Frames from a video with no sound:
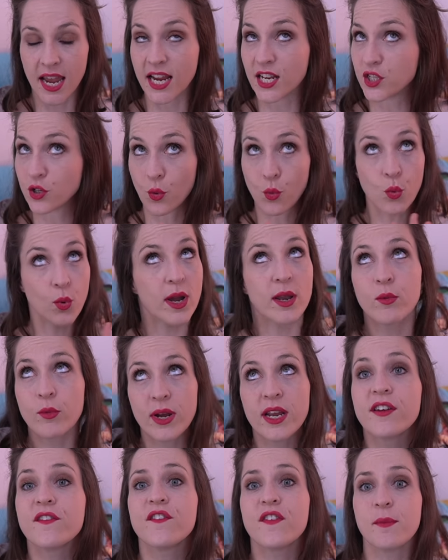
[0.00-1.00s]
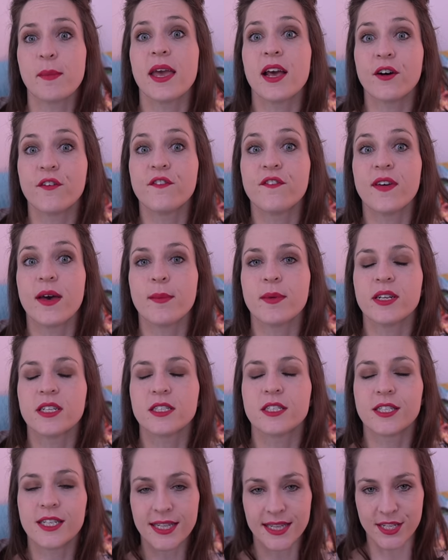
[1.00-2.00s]
It's a win-win for male
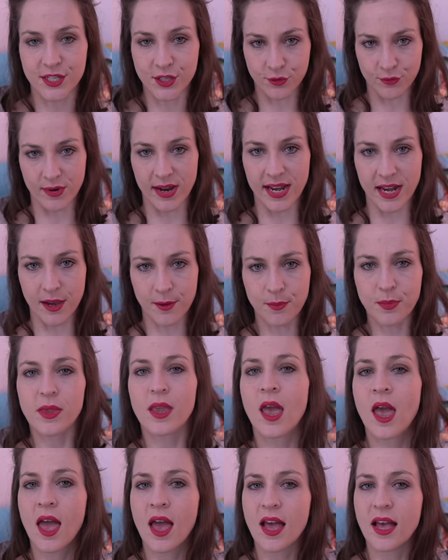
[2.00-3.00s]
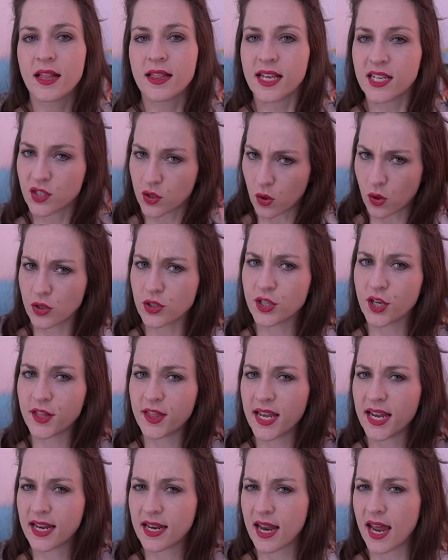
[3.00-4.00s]
feminists in this arena. There's also
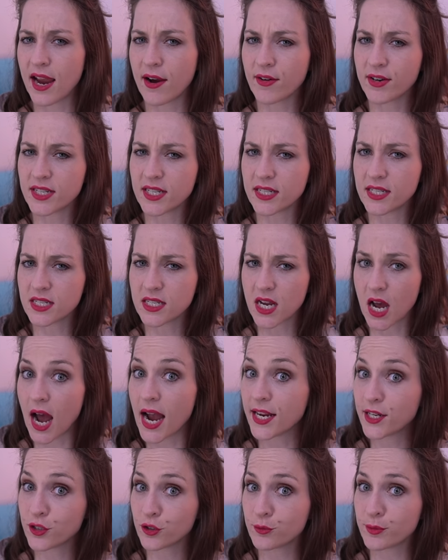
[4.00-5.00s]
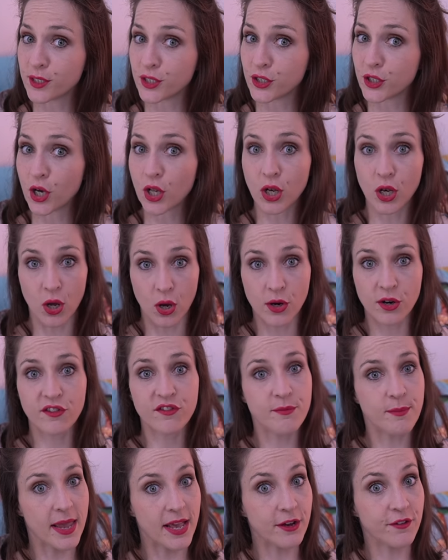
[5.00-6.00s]
the inherent entitlement a lot
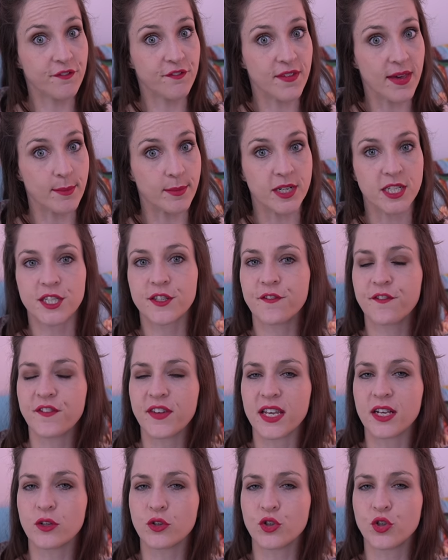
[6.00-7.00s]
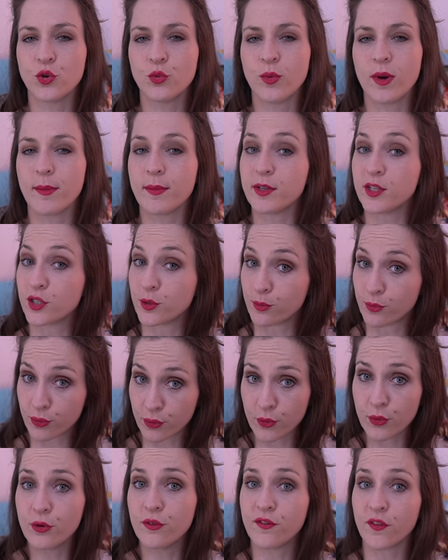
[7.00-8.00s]
of male feminists feel to women's
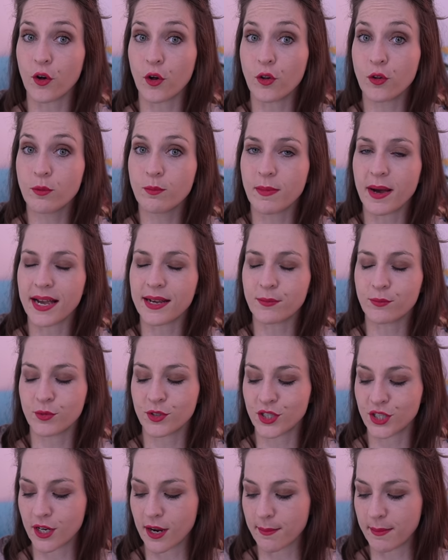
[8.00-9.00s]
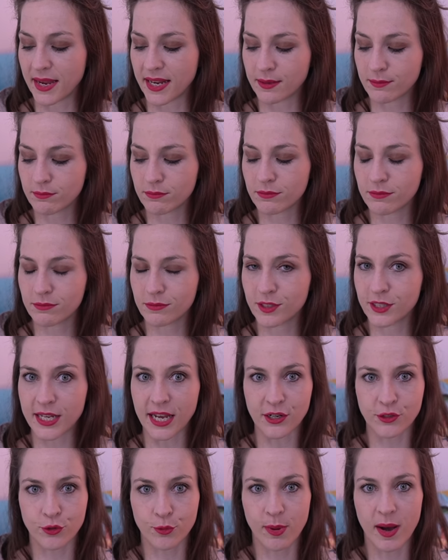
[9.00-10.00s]
approval, by which I mean
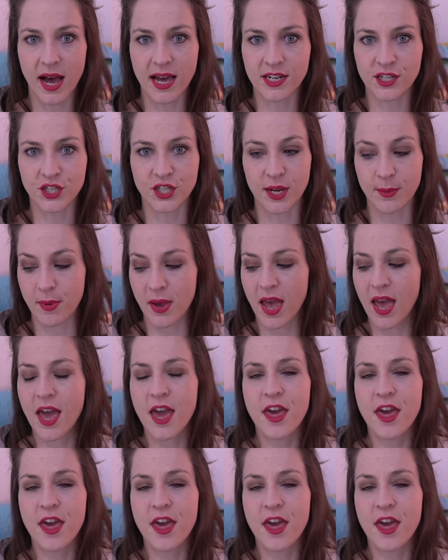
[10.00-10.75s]
sexual partnership,